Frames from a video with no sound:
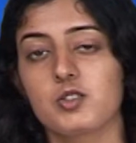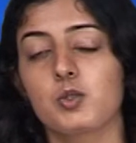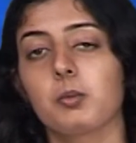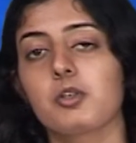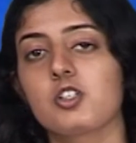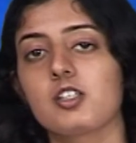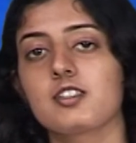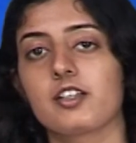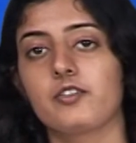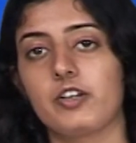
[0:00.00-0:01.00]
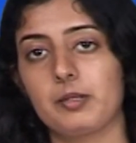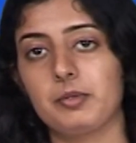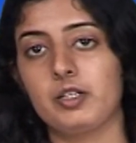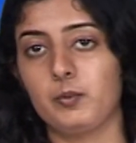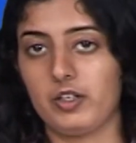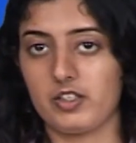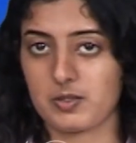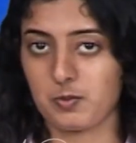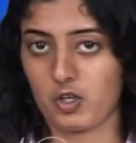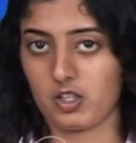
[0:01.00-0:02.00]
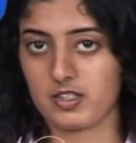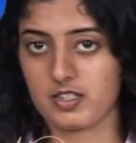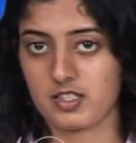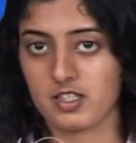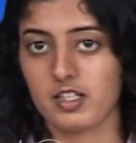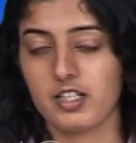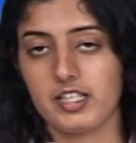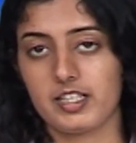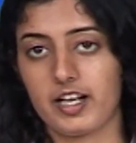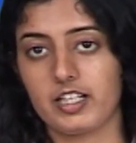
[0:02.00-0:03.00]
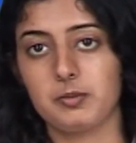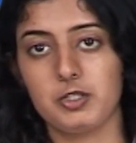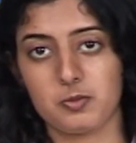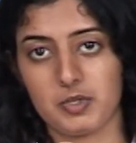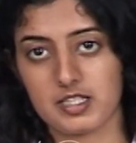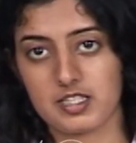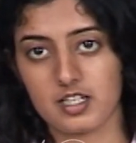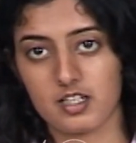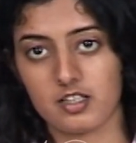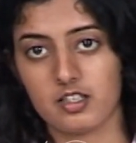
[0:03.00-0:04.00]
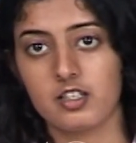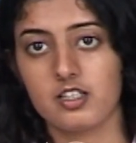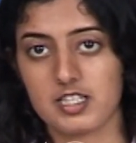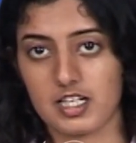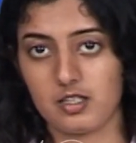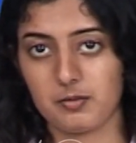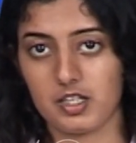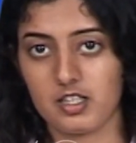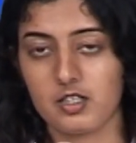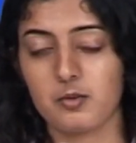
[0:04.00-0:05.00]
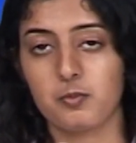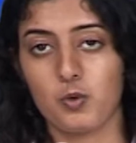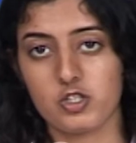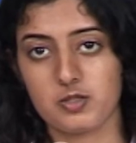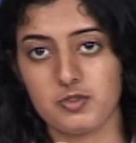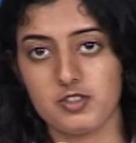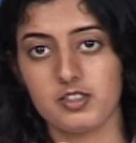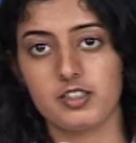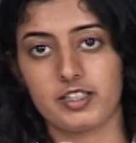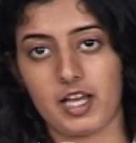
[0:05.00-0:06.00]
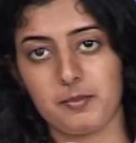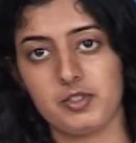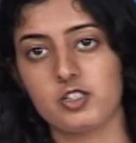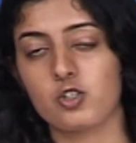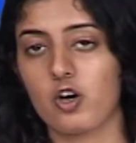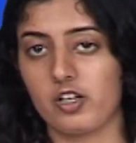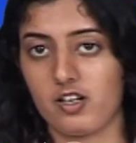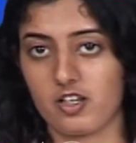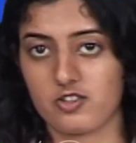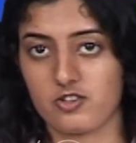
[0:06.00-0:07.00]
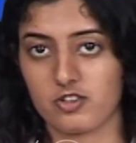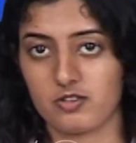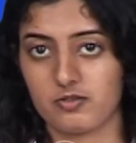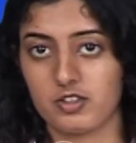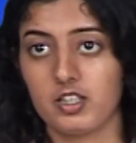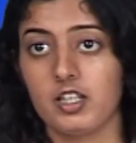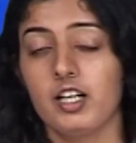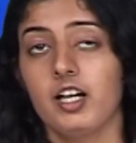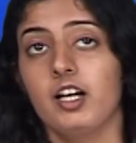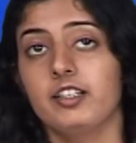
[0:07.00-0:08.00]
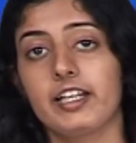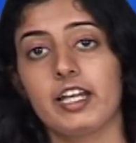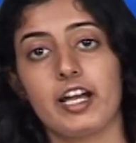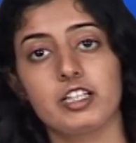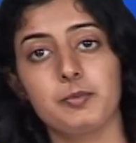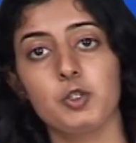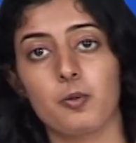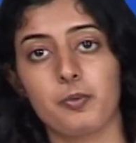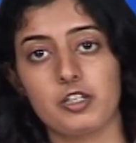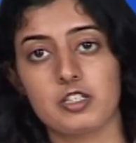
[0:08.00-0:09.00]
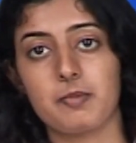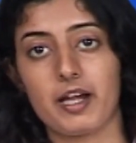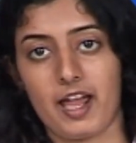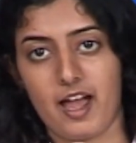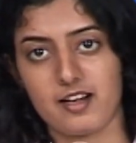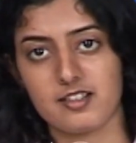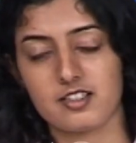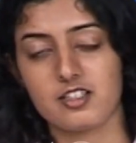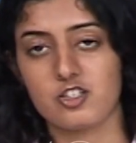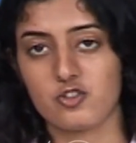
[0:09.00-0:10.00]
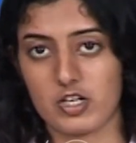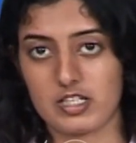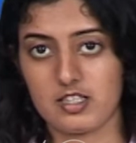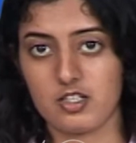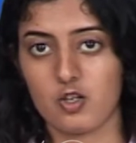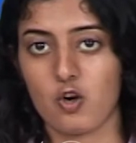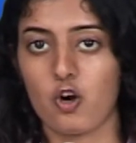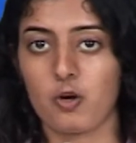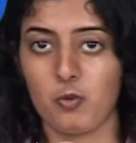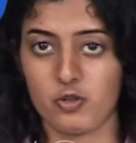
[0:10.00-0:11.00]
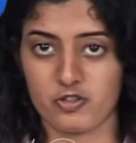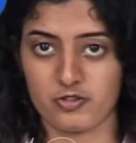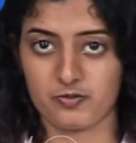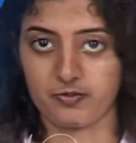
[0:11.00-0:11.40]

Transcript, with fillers: Sewing machines are available in various models. It can either be domestic, tailor-made, portable, cabinet or industrial. They can either be operated by hand, treadle or motor.